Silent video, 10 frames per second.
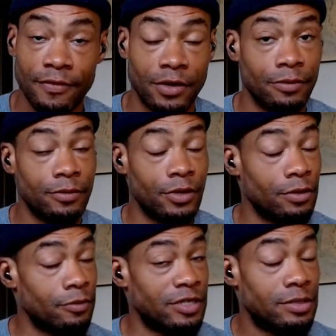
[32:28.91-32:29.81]
your
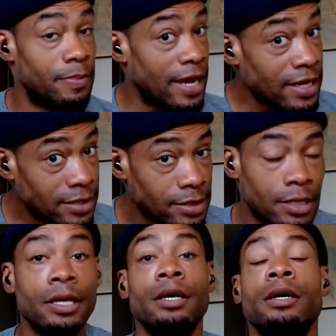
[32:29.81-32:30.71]
respect,
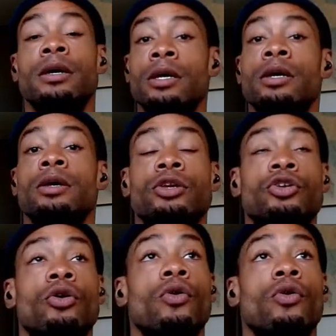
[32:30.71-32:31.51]
your uh,